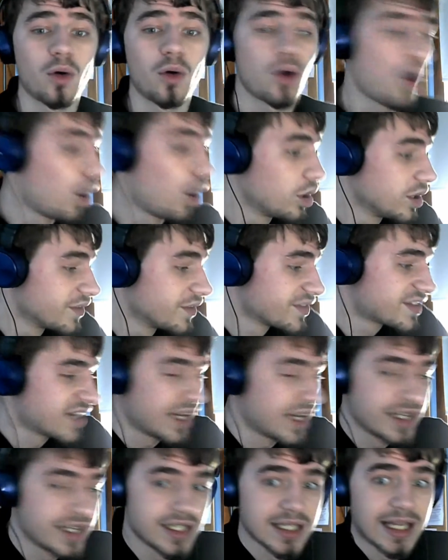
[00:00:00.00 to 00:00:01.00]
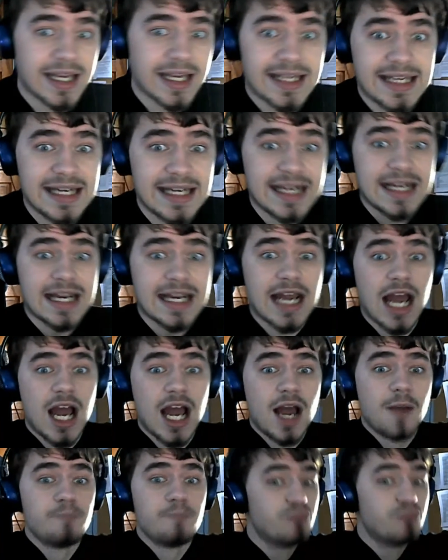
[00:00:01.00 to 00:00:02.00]
all of a sudden, like, getting
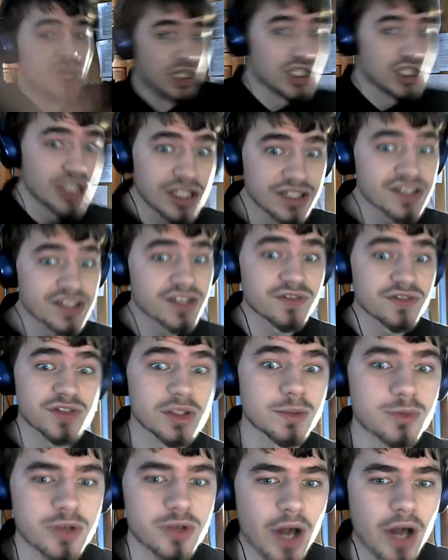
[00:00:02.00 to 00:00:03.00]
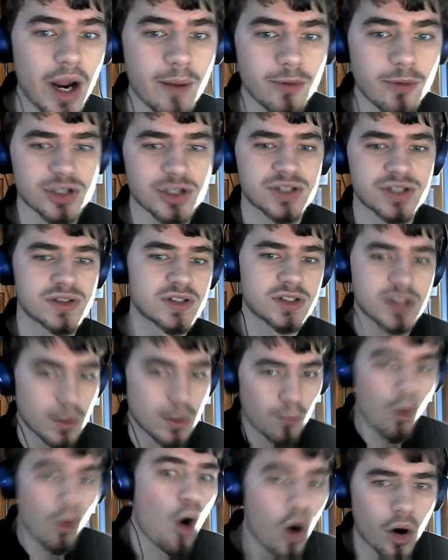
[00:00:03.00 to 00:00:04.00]
millions of subscribers
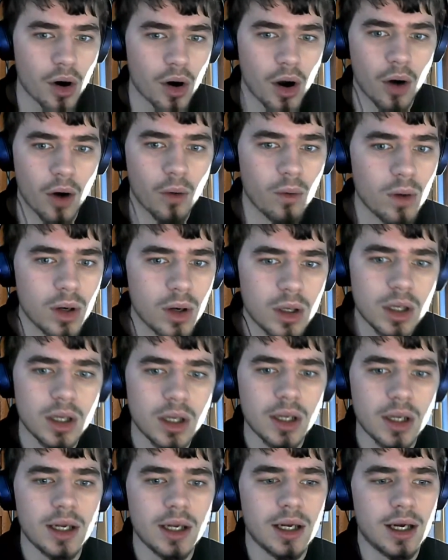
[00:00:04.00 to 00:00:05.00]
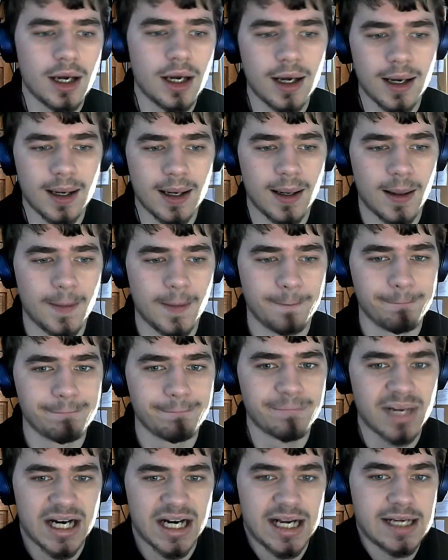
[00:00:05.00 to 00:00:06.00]
tomorrow. Um,
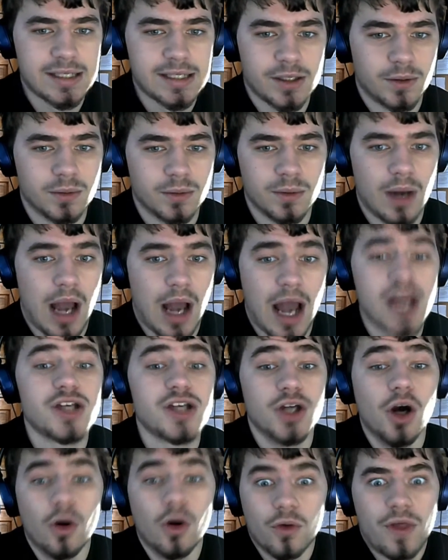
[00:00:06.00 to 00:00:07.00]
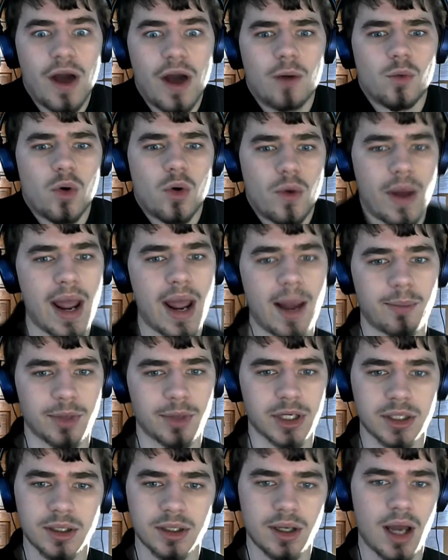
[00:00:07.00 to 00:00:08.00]
but I don't, I know that won't
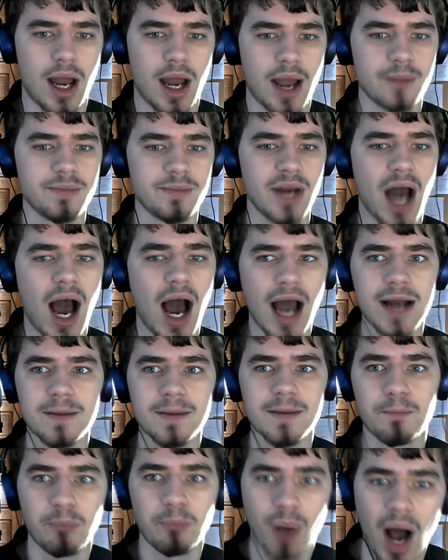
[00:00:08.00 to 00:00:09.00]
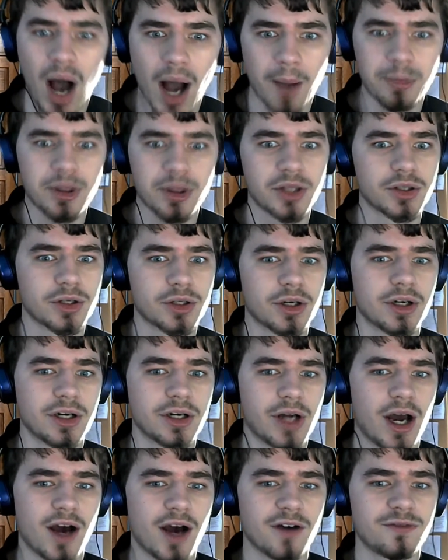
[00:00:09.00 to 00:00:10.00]
happen. I'm not popular
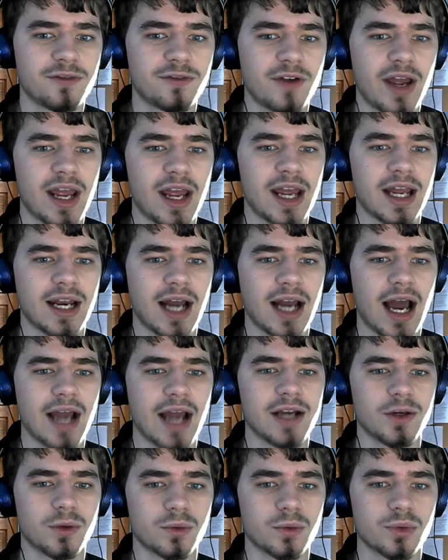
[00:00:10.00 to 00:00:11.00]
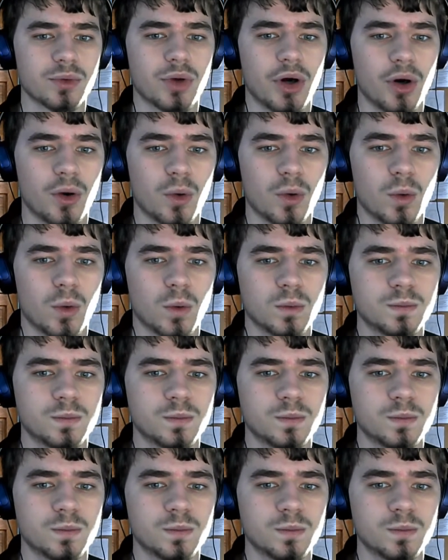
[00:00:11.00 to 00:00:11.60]
enough, and I don't know,